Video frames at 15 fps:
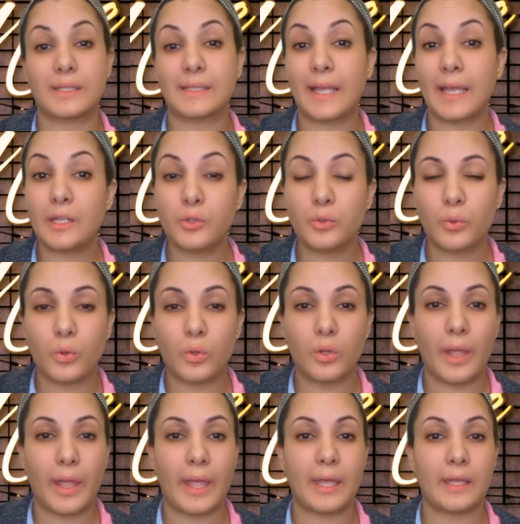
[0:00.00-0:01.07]

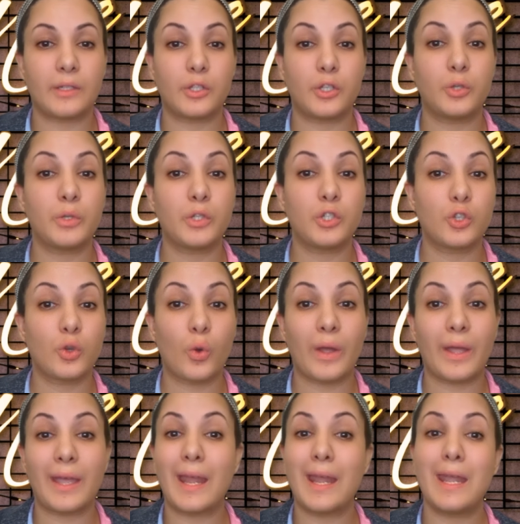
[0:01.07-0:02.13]
schedule and you
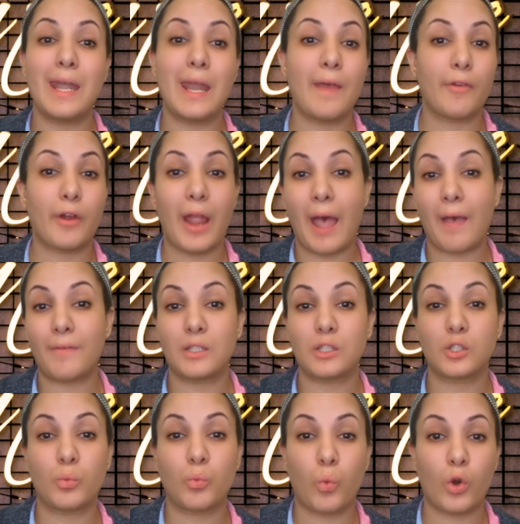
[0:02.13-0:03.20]
enjoy never
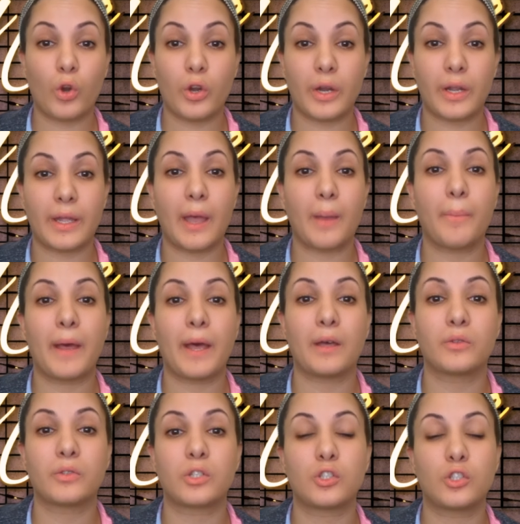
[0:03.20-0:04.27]
having to worry
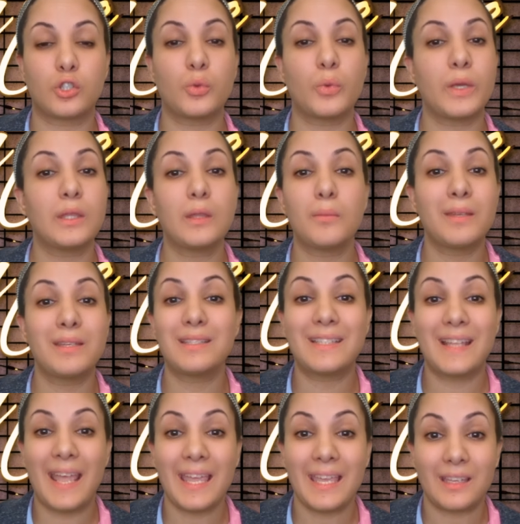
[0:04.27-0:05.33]
about doing the
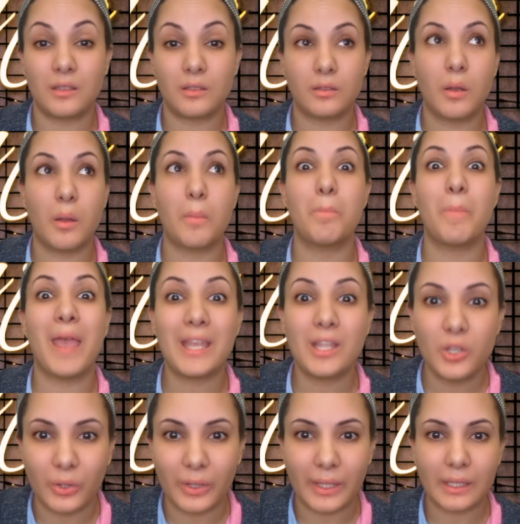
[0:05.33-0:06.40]
mundane
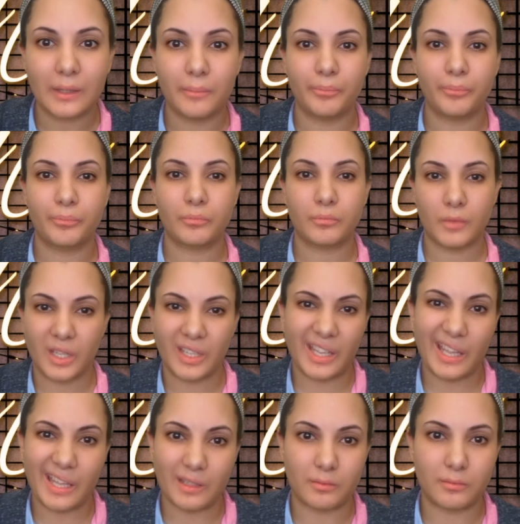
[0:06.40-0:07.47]
manually.
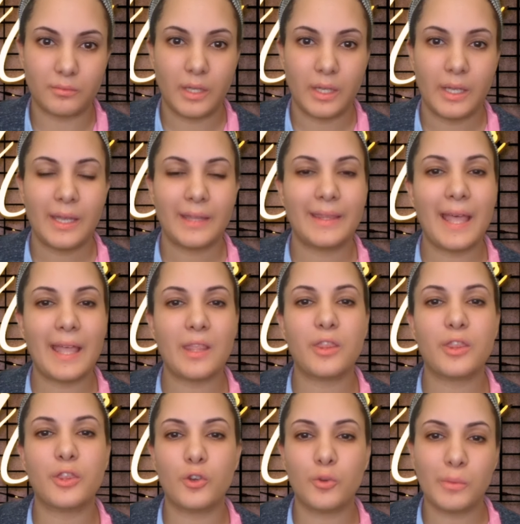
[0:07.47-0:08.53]
Again,
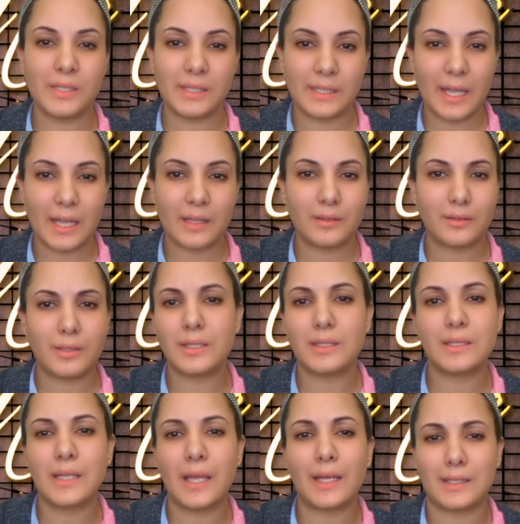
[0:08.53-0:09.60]
that thermostat
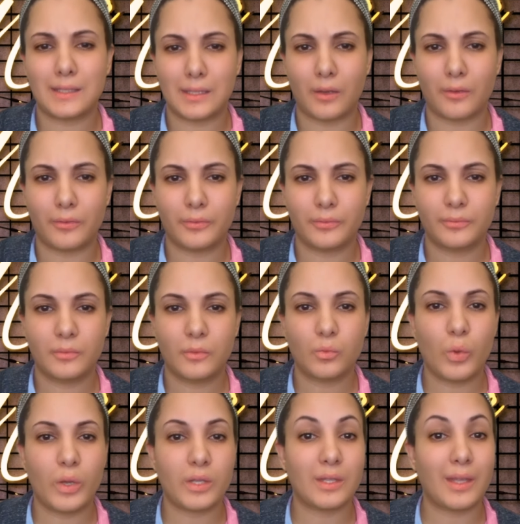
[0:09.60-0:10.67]
can set itself
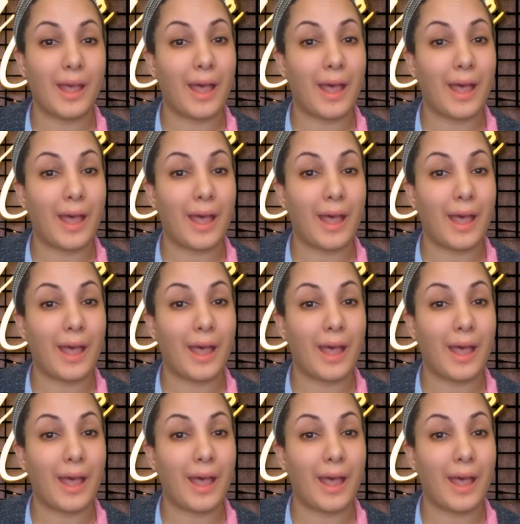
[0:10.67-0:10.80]
with